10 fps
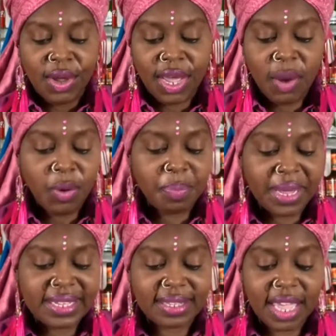It
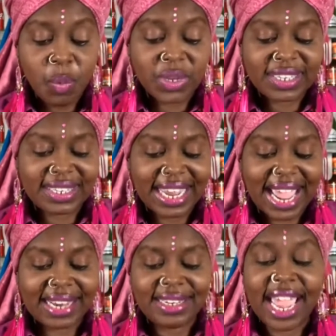would set
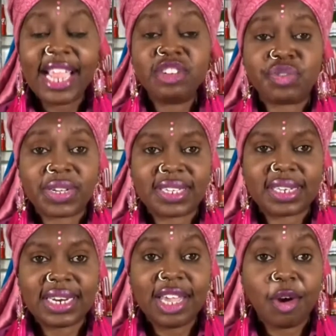a dangerous
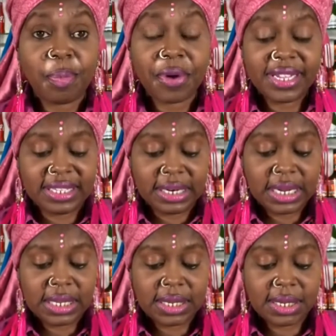legal
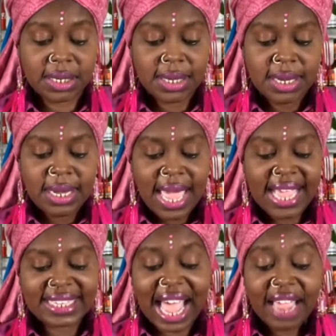precedent.
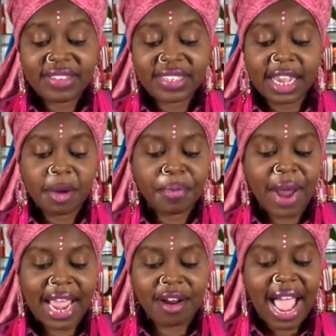As I've stated
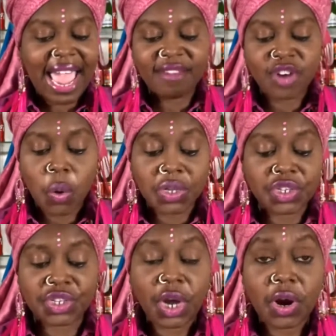prior, I have no
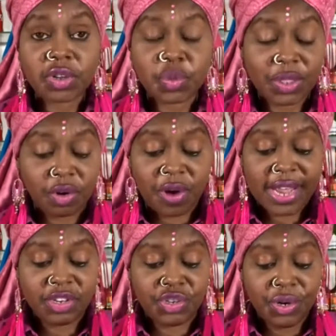concerns with a
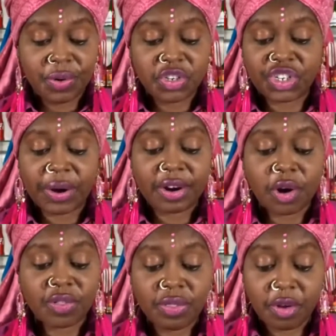grand juror sharing
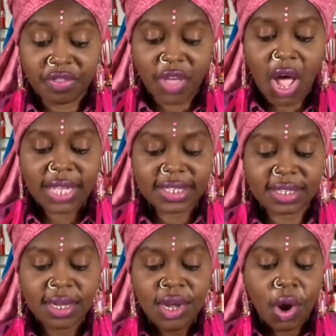their
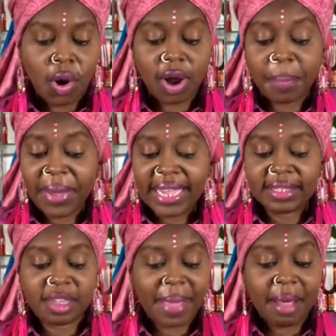thoughts or
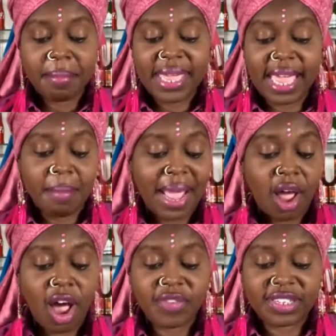opinions about me and my
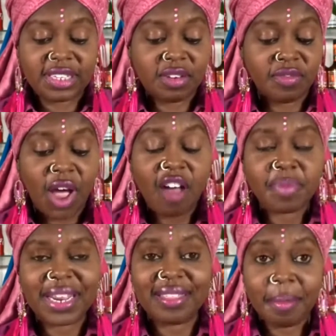office's
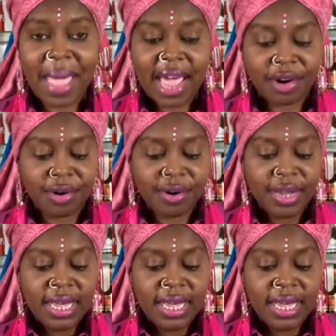involvement in the matter